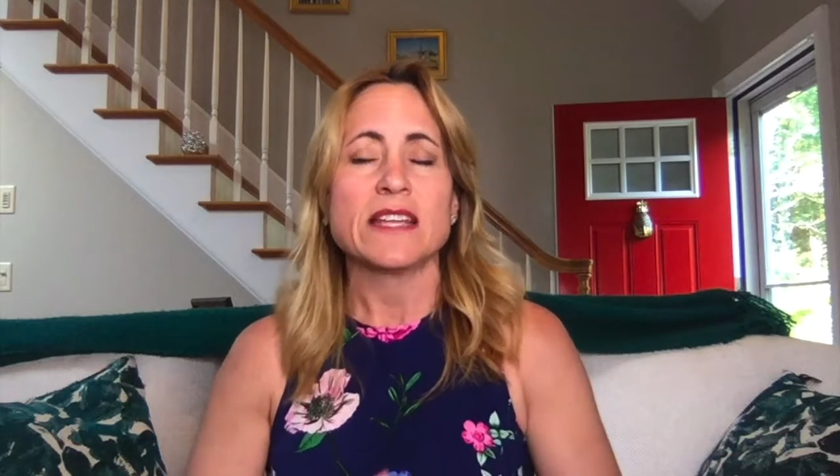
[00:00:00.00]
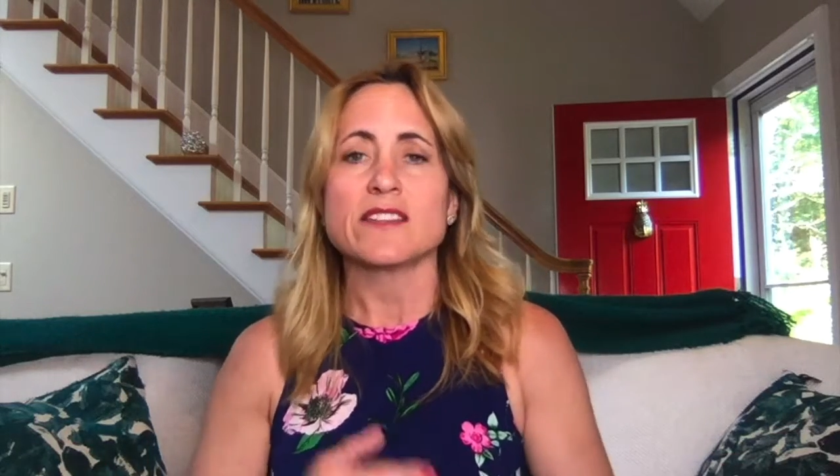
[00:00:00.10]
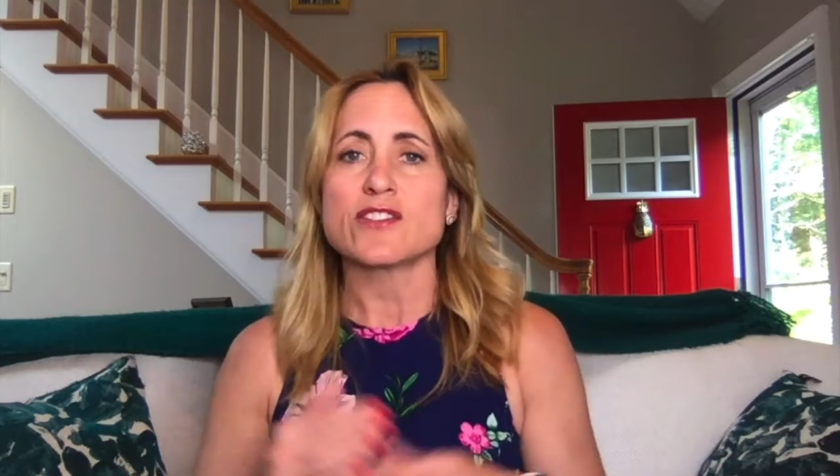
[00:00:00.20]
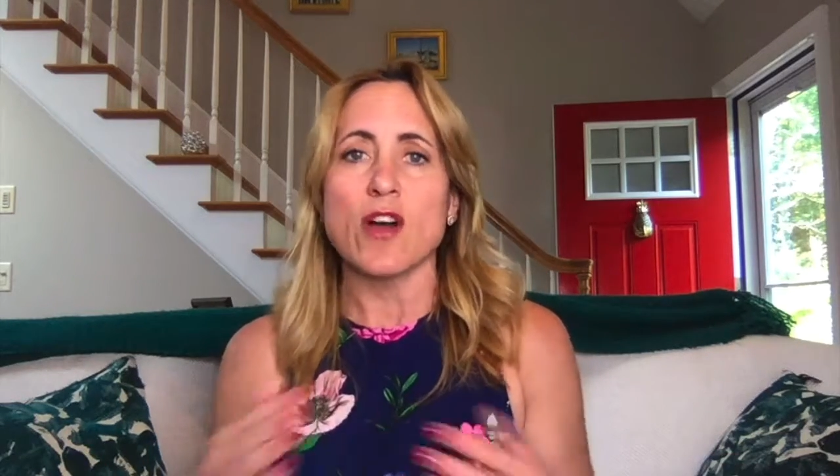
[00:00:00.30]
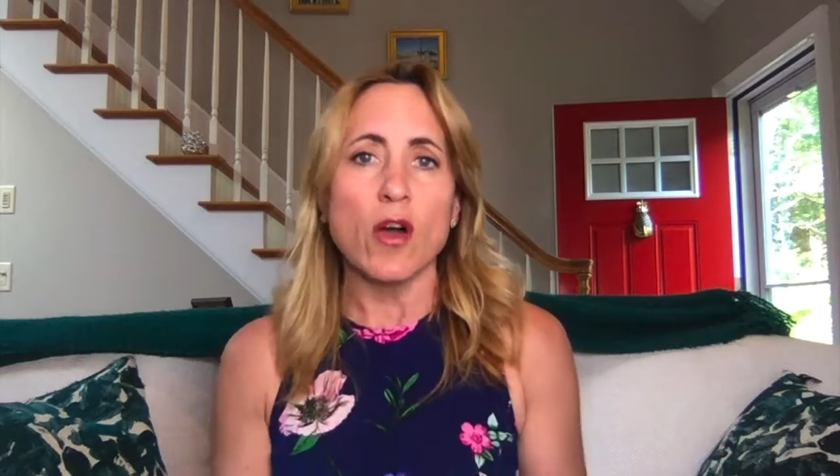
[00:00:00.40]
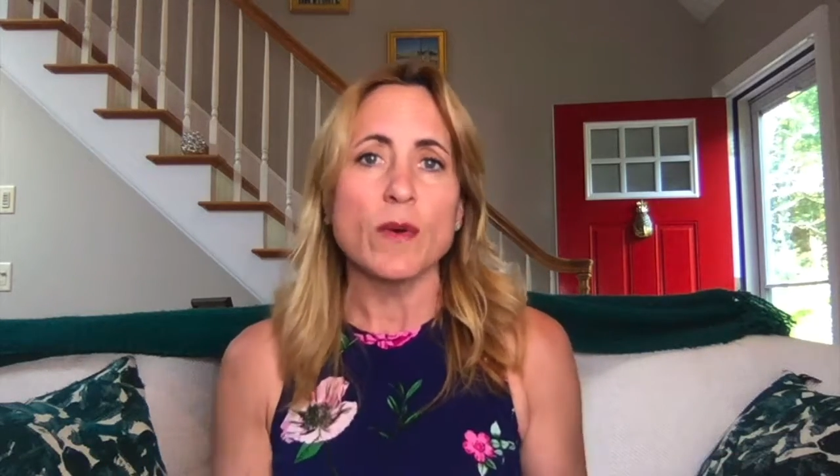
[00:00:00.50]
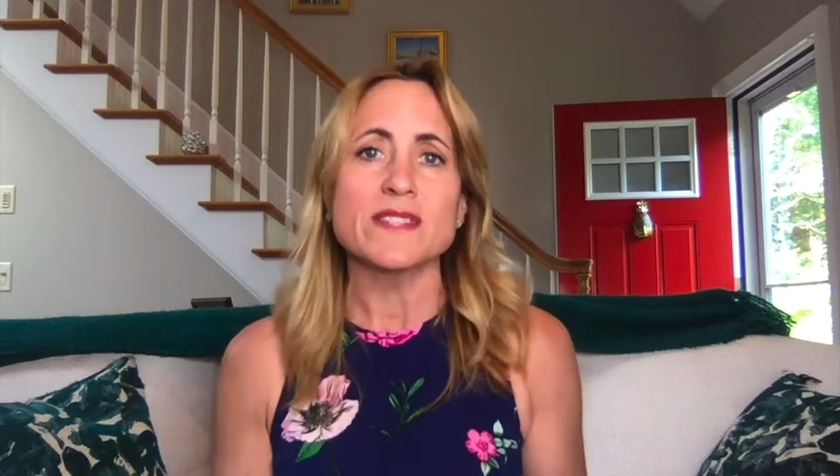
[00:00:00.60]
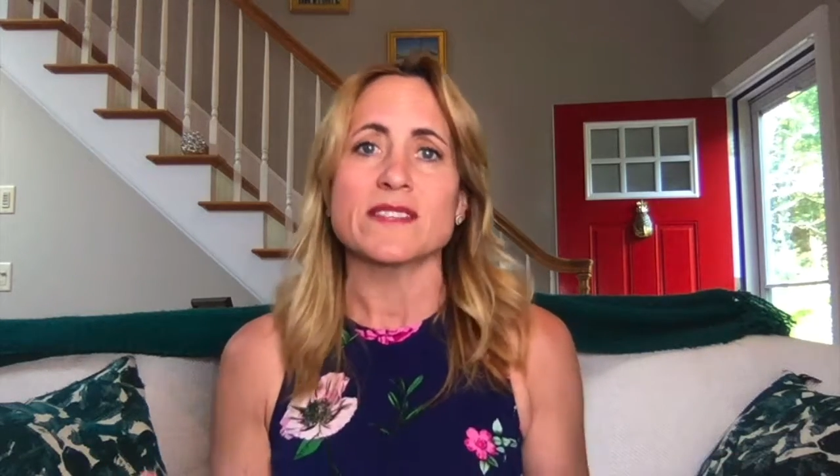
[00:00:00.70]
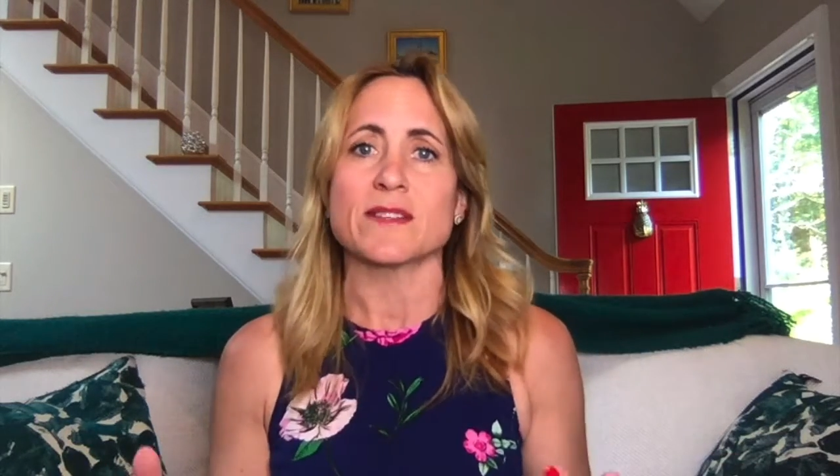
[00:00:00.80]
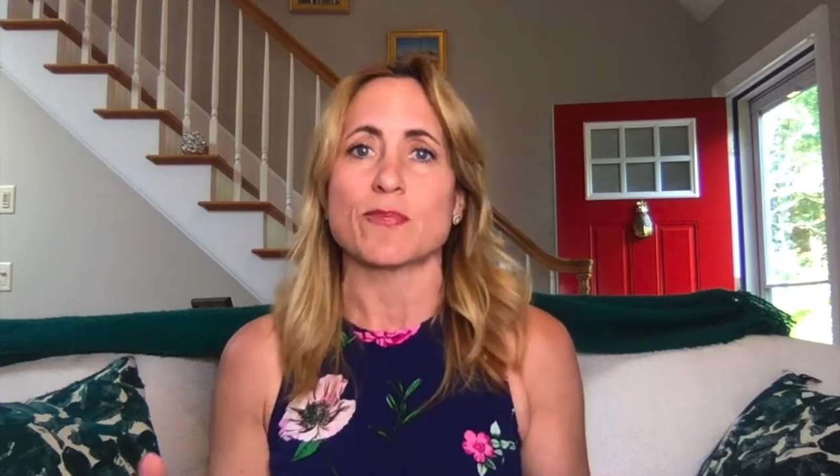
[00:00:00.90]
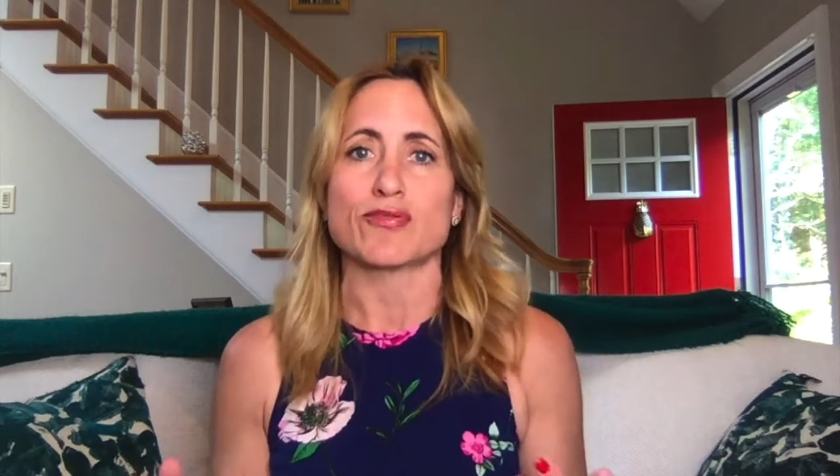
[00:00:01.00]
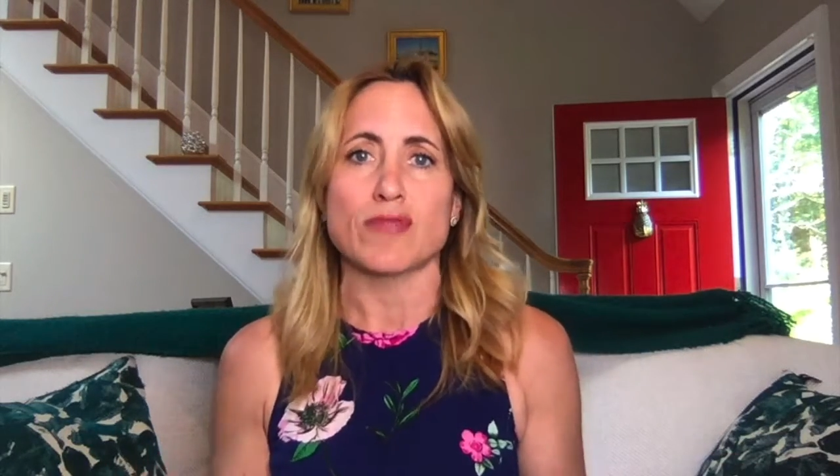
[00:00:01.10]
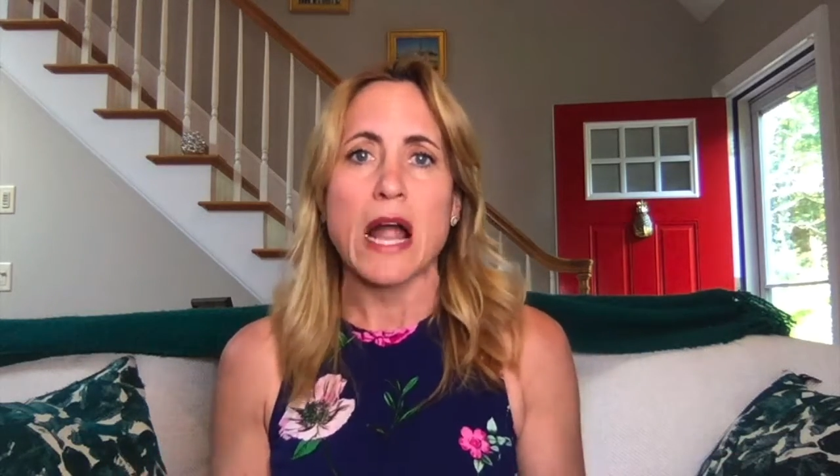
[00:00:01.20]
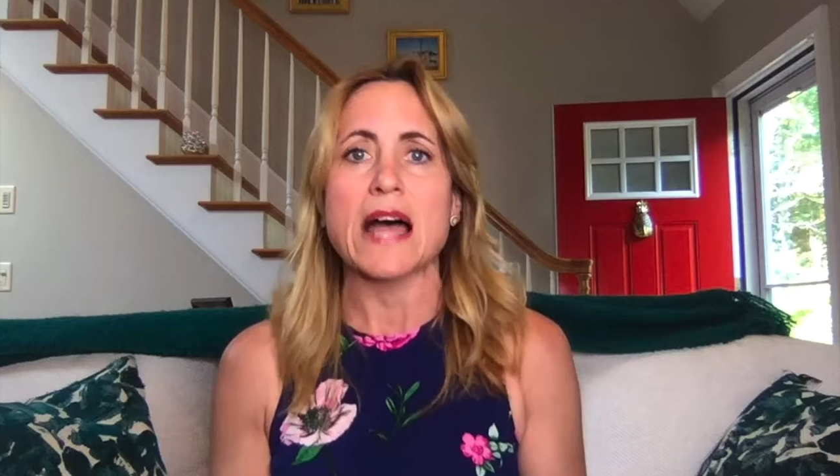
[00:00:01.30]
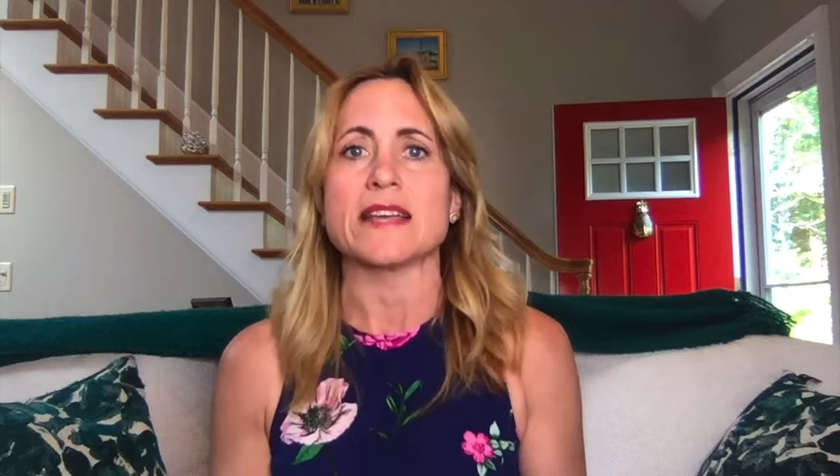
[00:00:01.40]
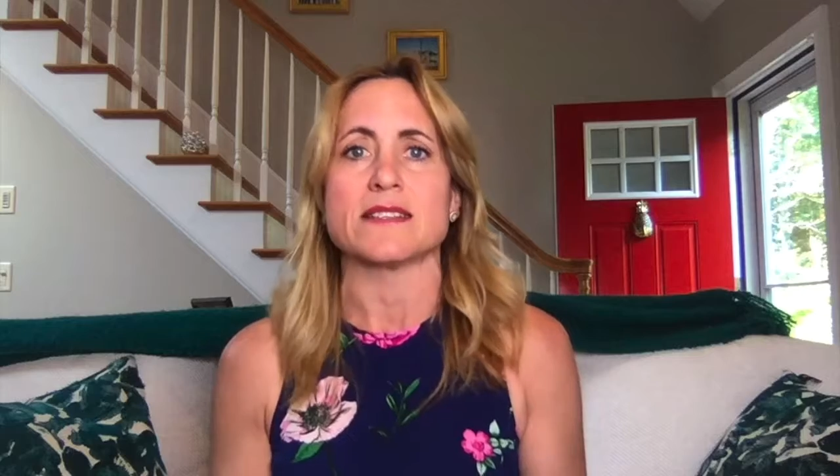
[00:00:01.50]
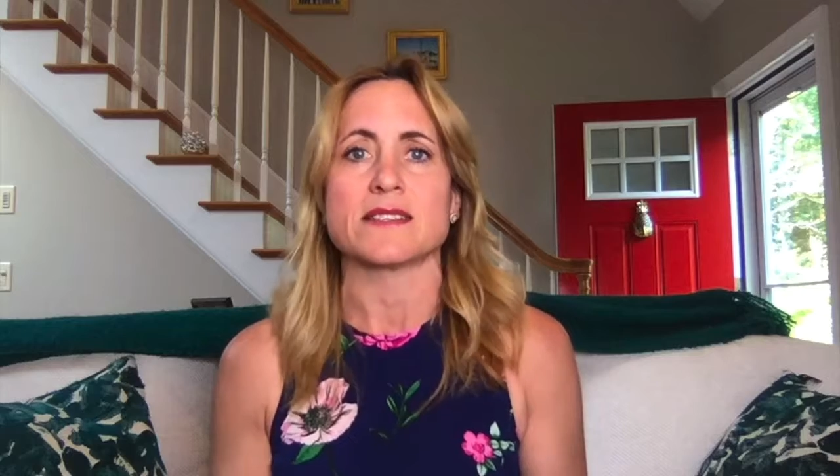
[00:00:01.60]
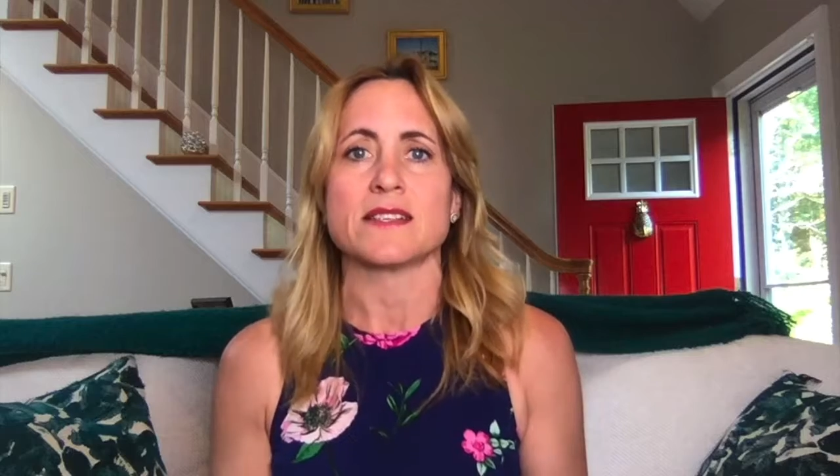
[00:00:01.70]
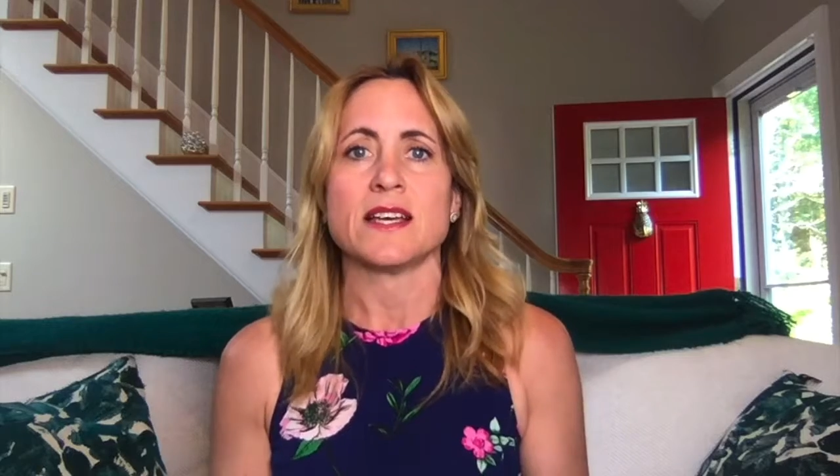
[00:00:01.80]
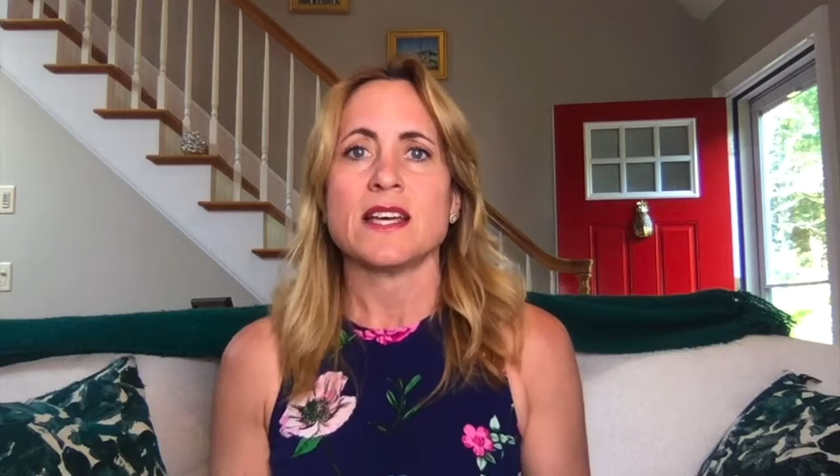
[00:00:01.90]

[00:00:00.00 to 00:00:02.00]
there's always a surprise.